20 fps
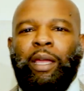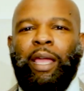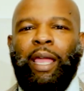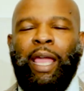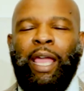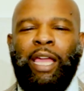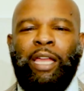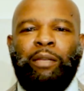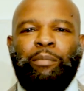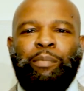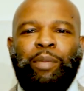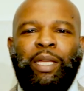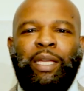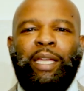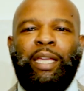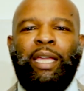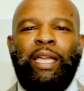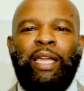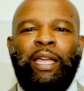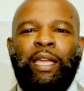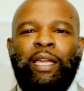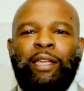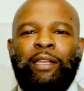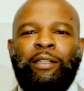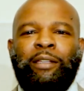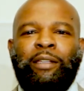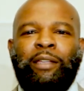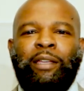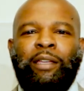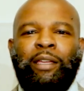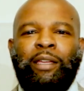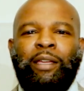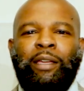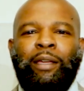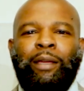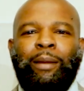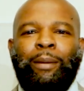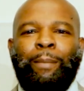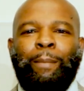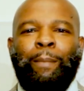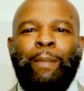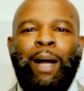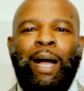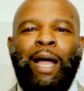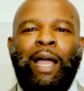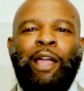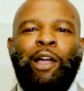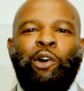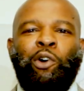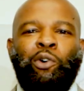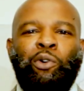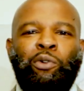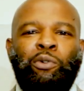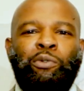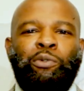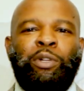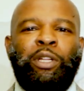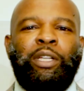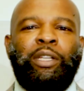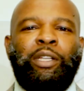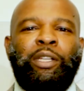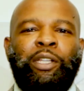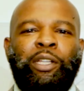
and began my own